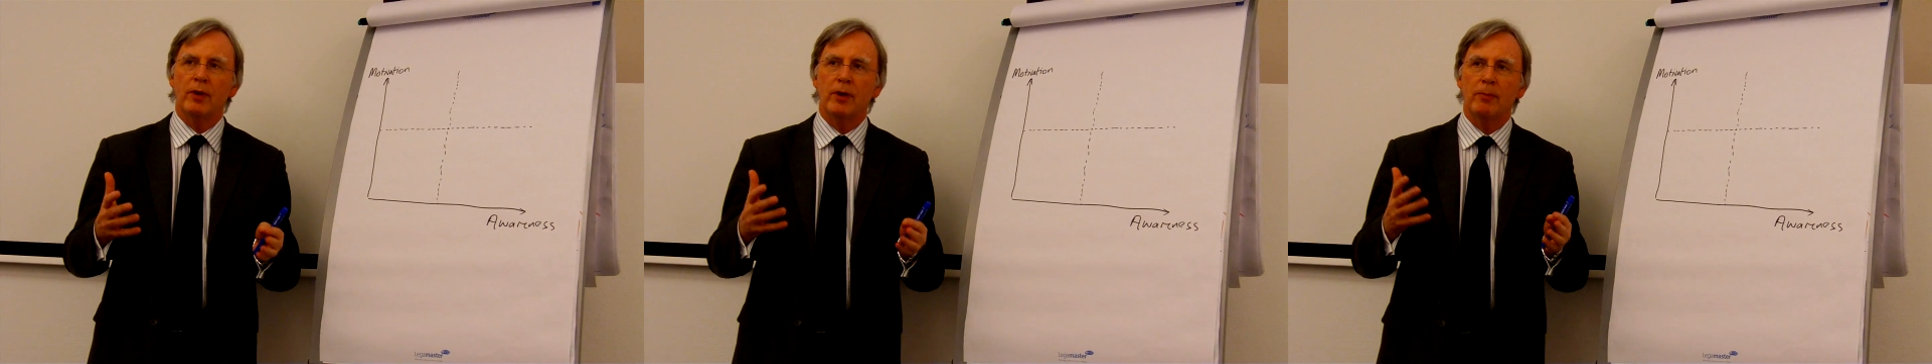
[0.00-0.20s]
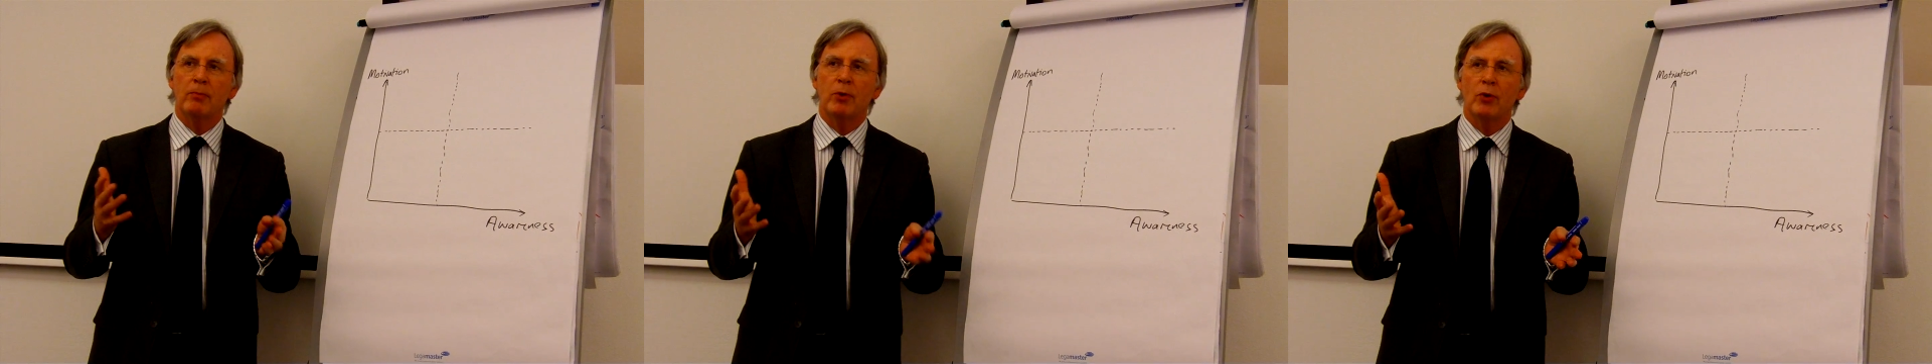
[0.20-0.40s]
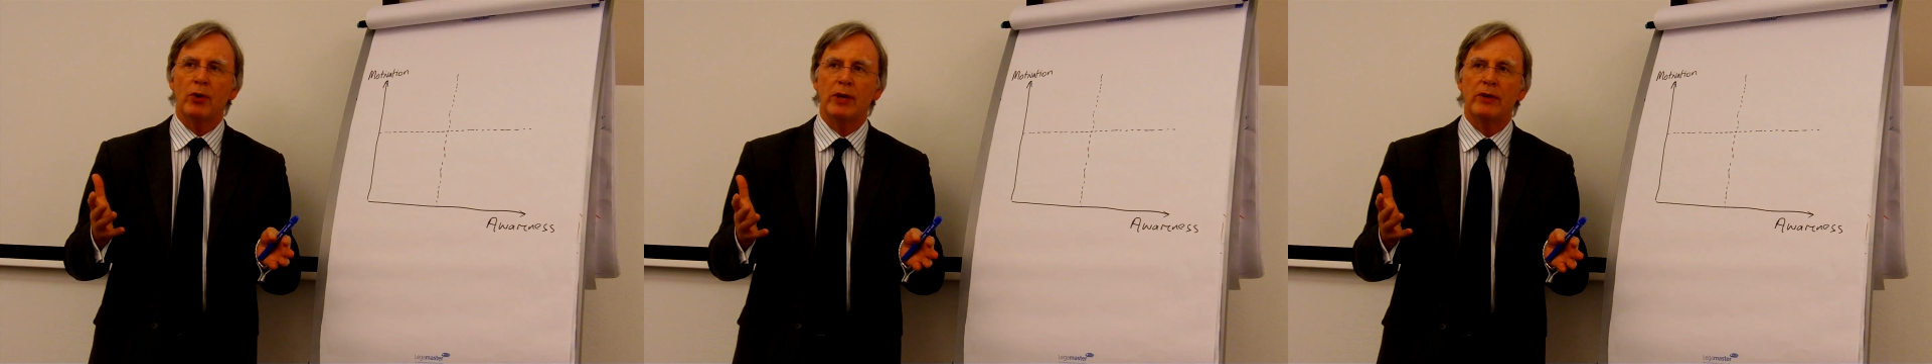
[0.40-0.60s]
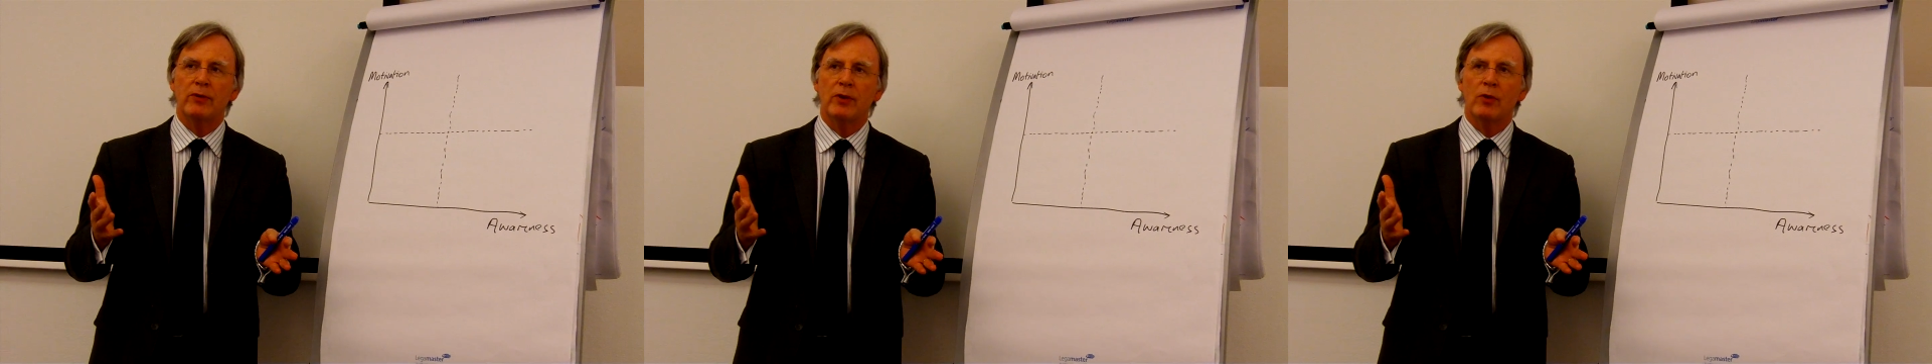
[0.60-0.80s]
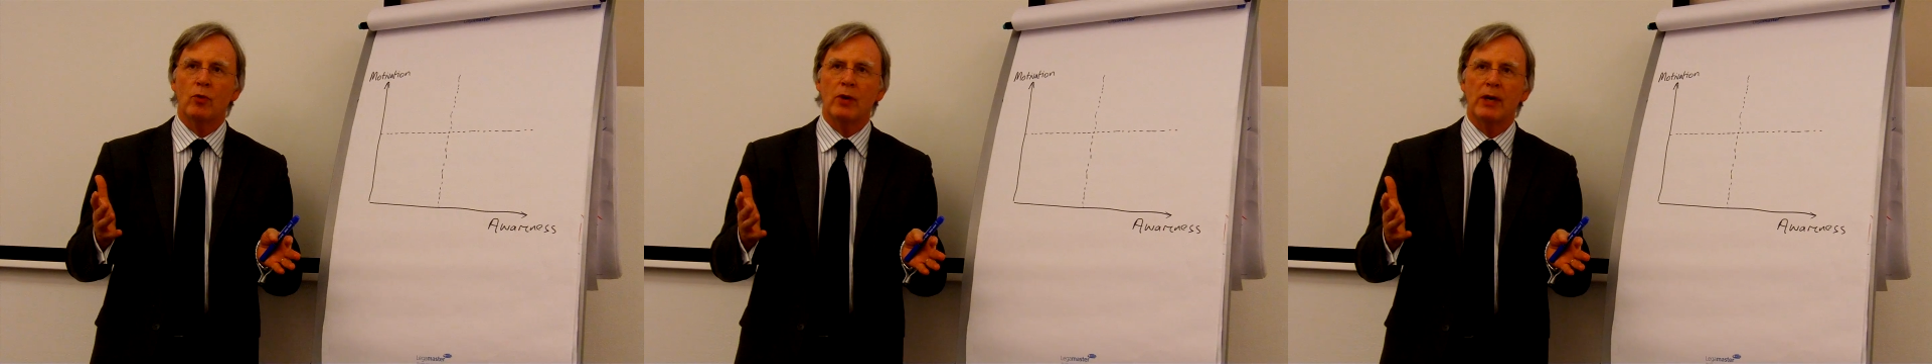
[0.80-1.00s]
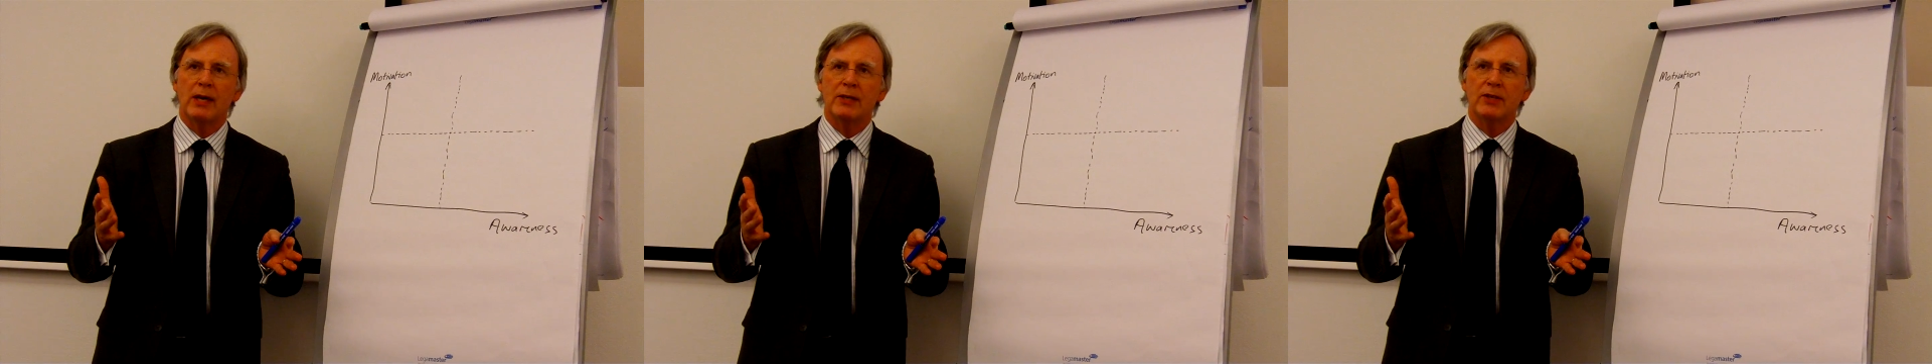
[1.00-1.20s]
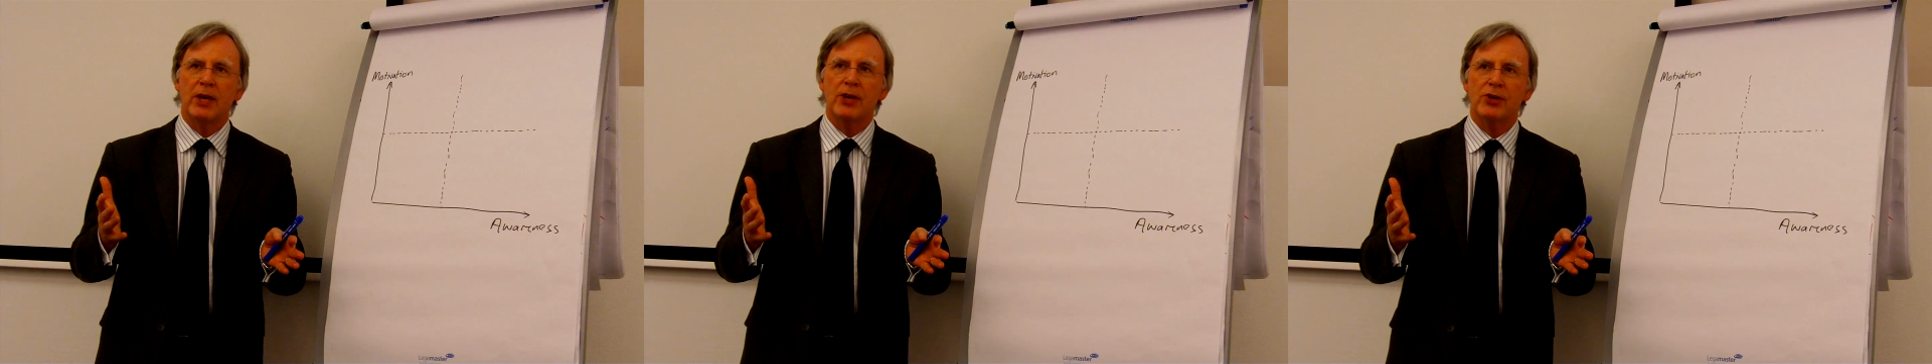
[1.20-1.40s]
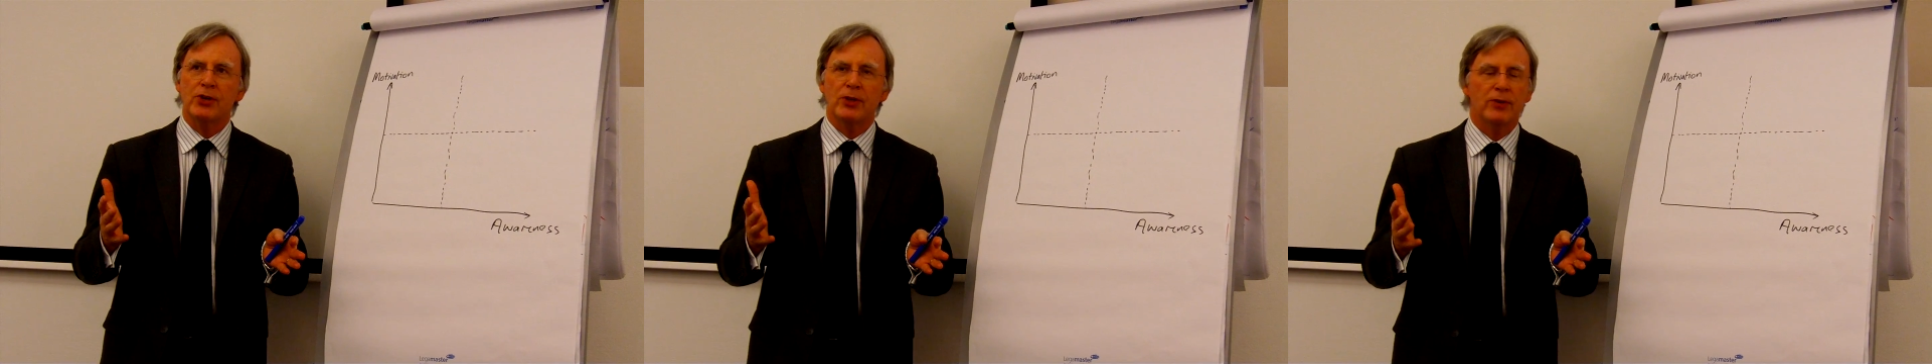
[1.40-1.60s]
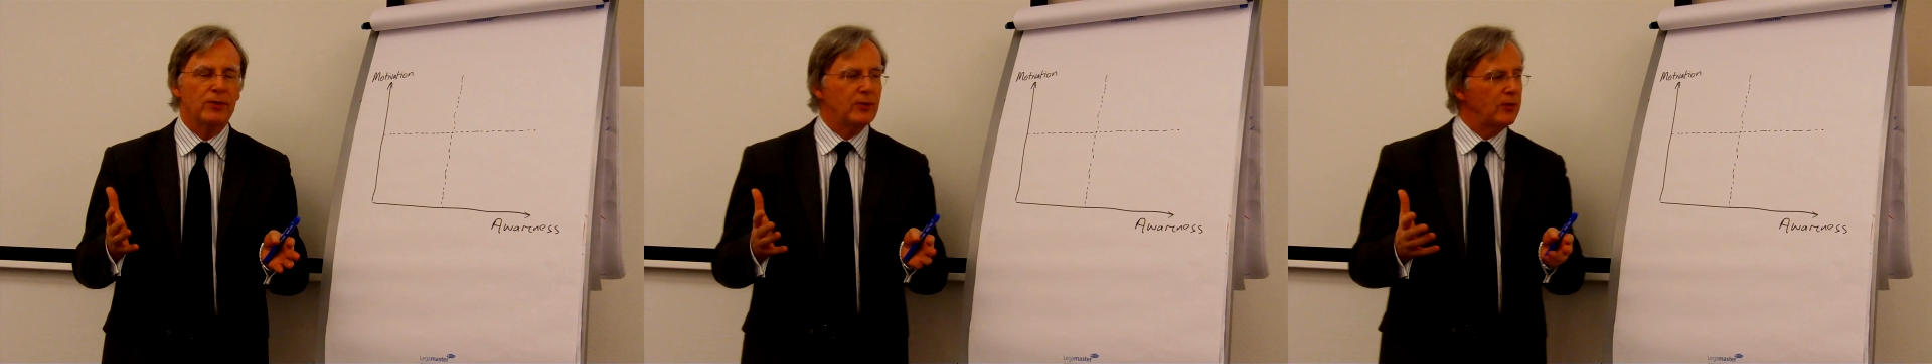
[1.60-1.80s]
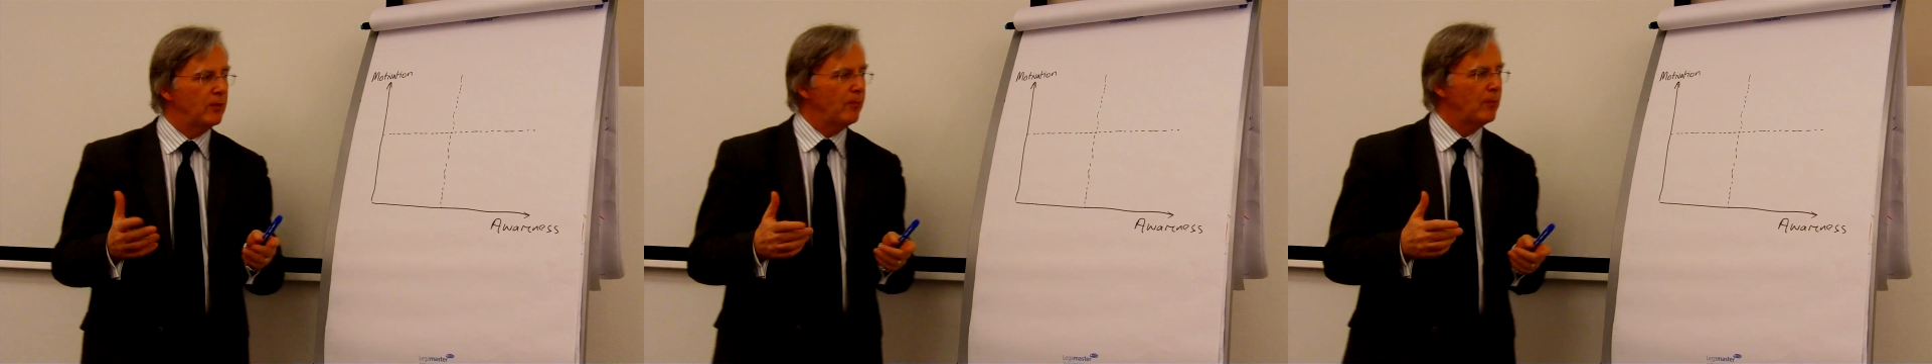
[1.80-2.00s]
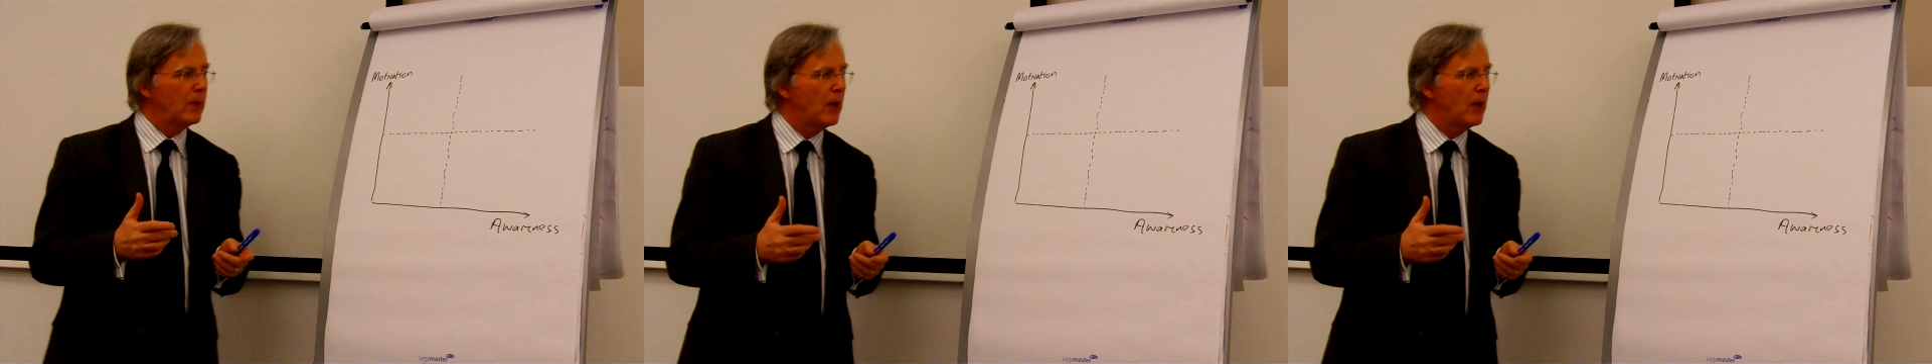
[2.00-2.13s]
and employees in organisations.